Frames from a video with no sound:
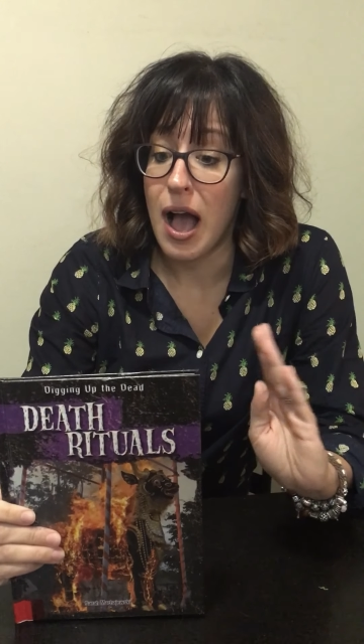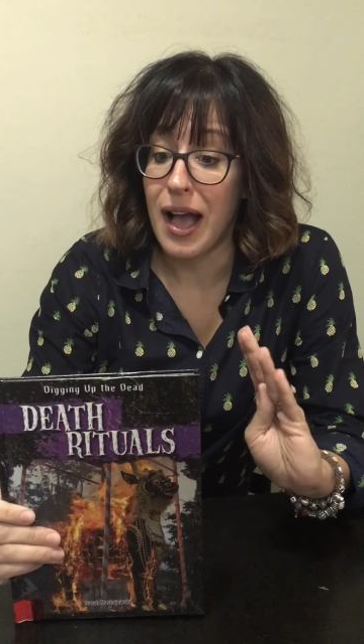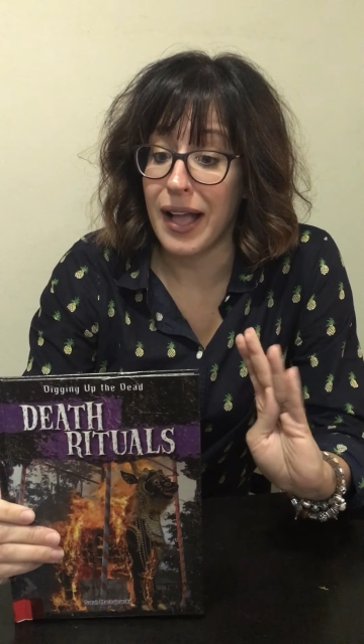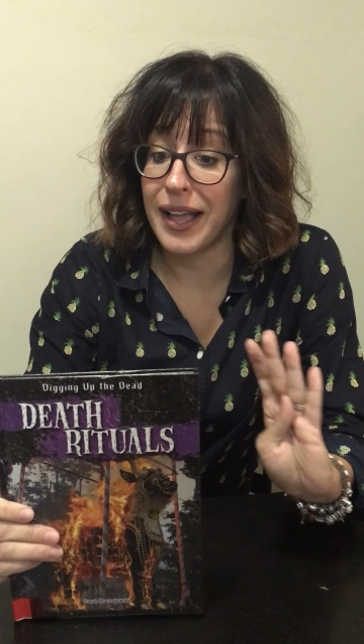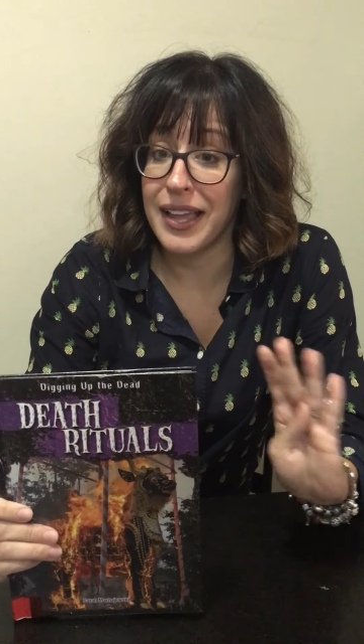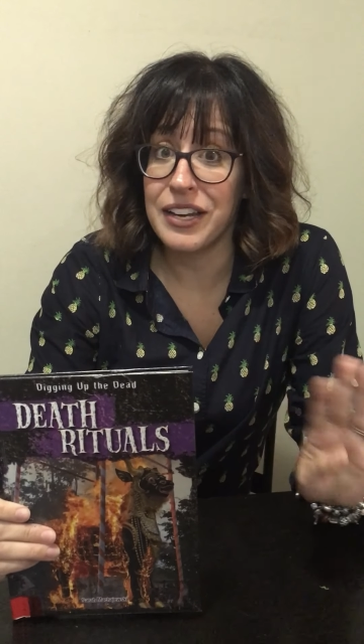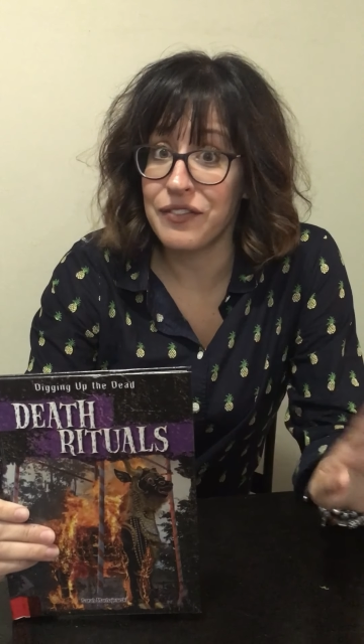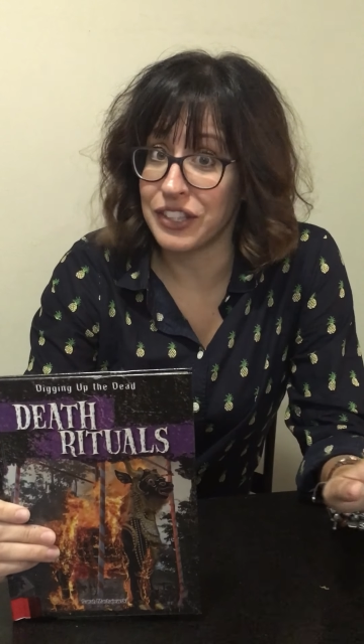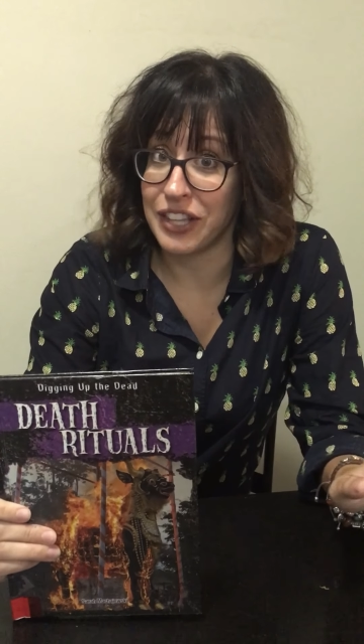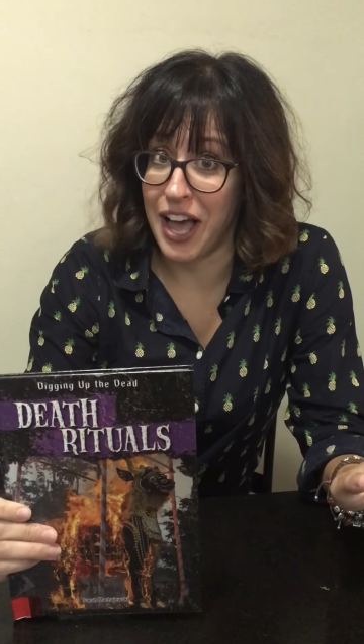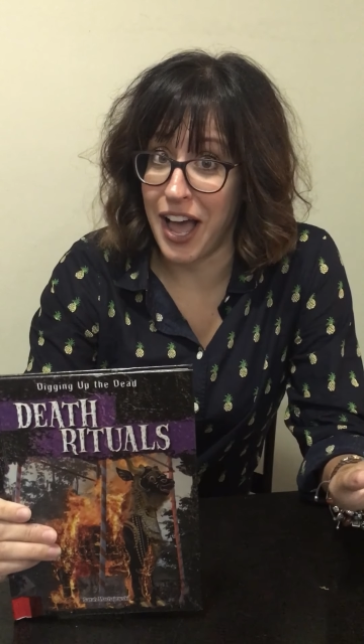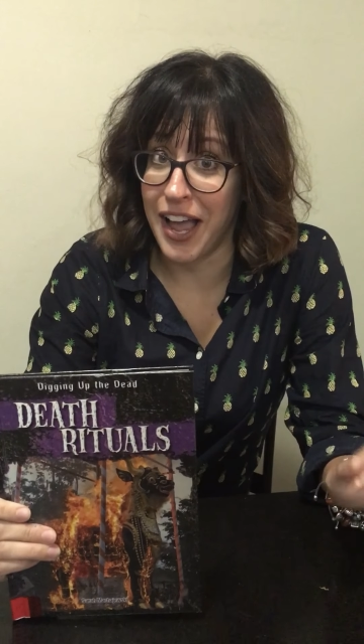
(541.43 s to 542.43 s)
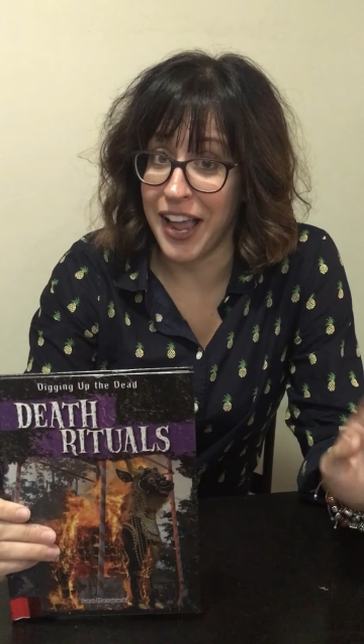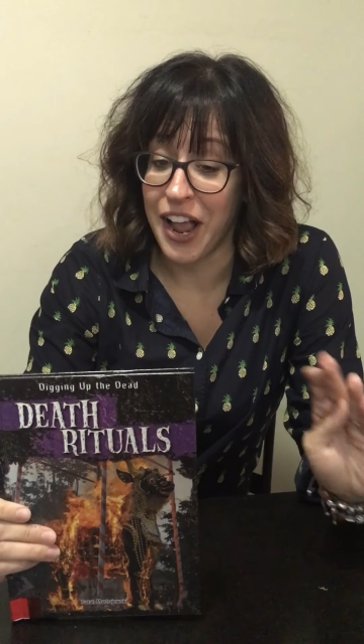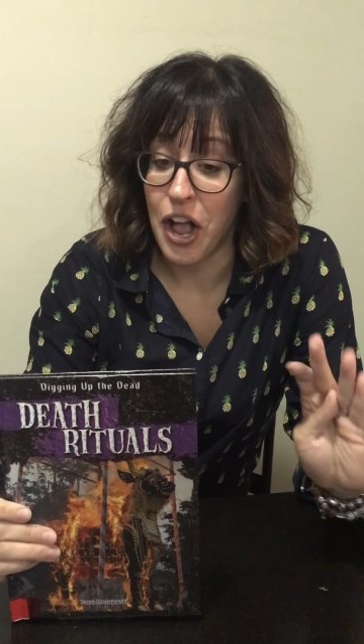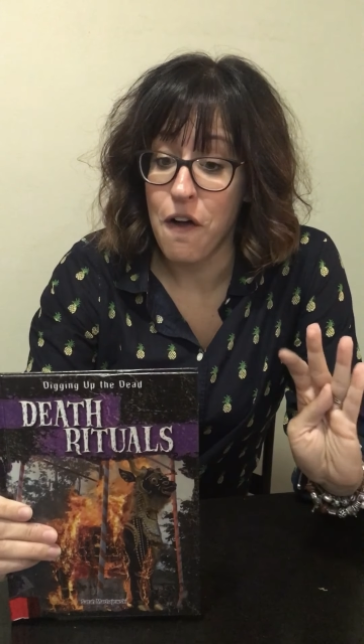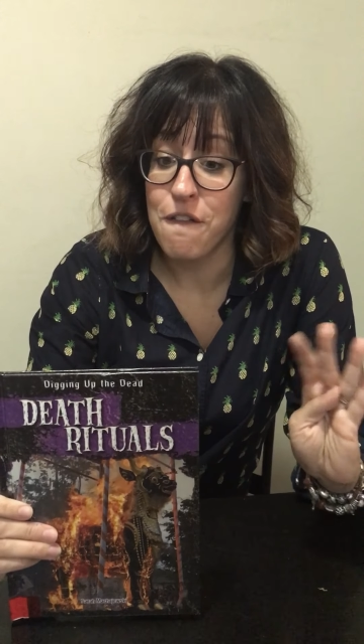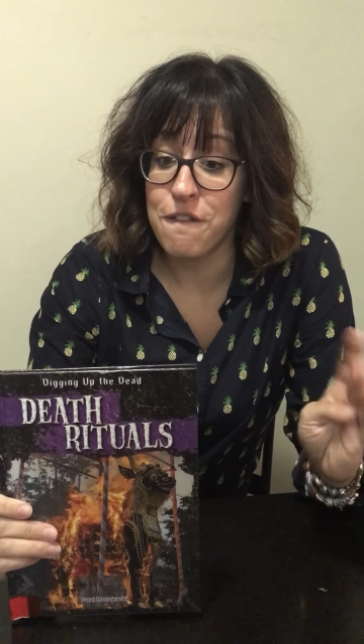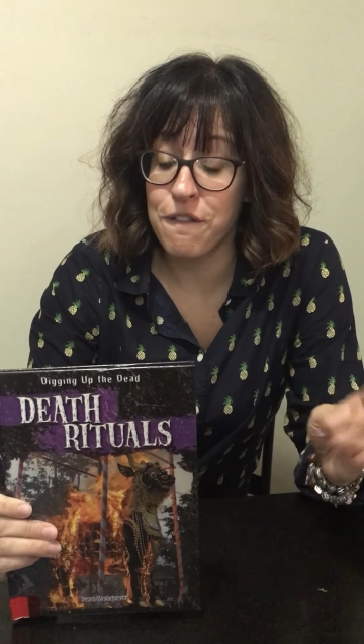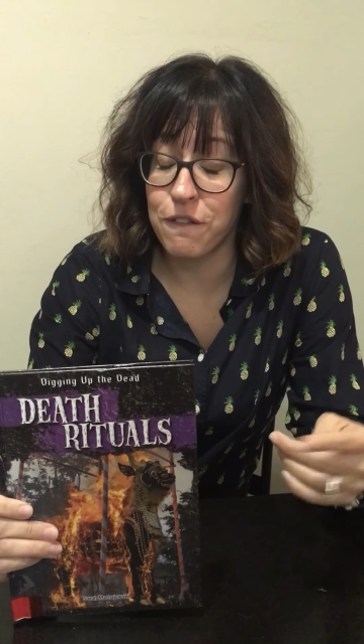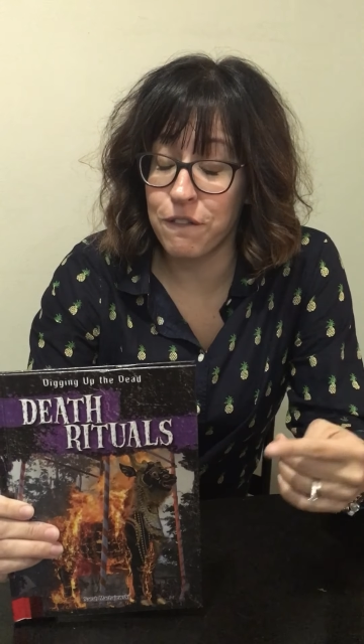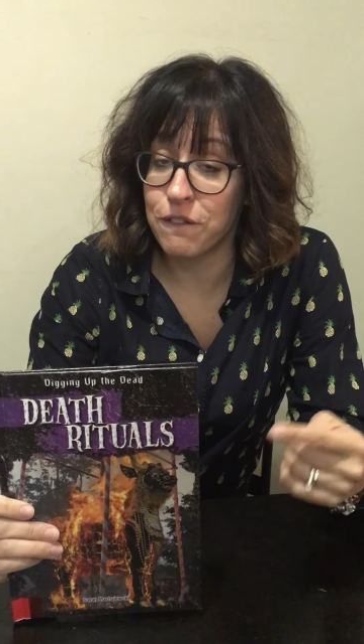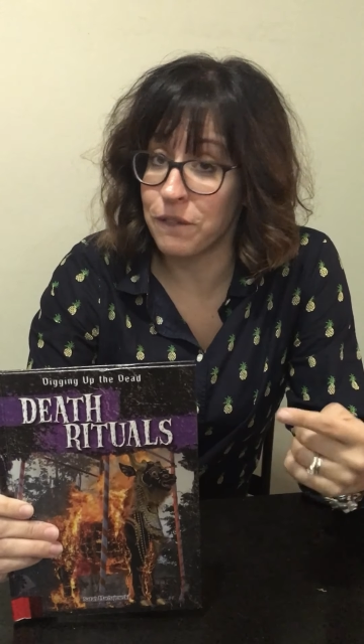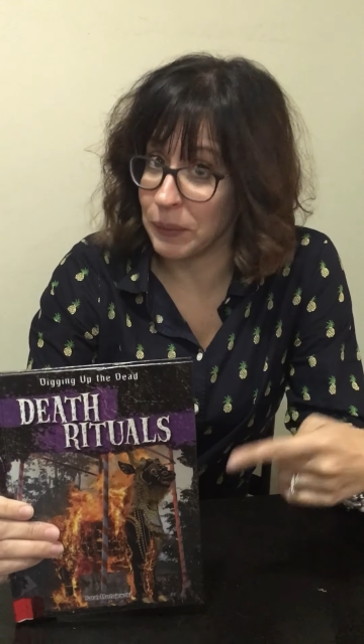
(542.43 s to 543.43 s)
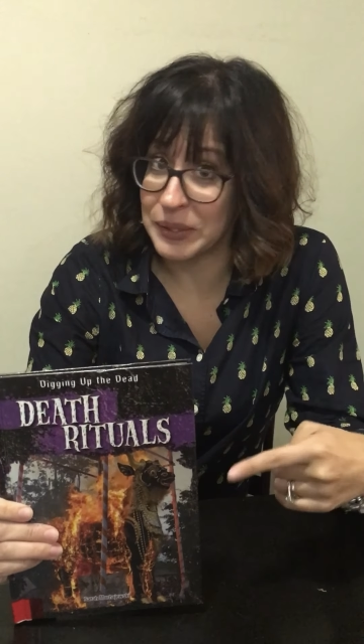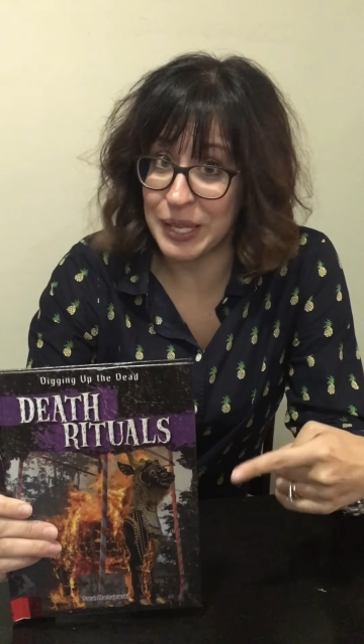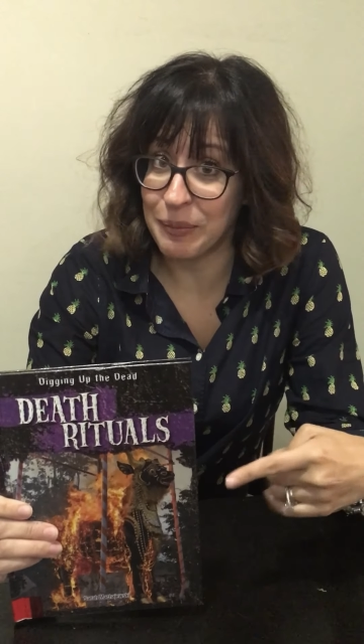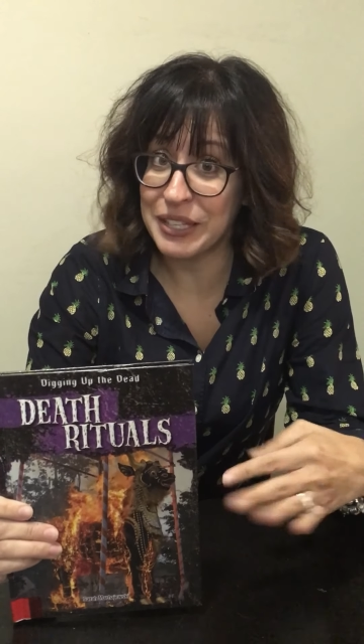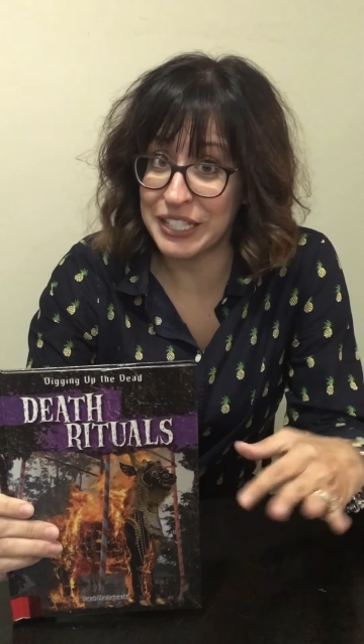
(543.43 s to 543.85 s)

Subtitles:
I can't even lie. Some of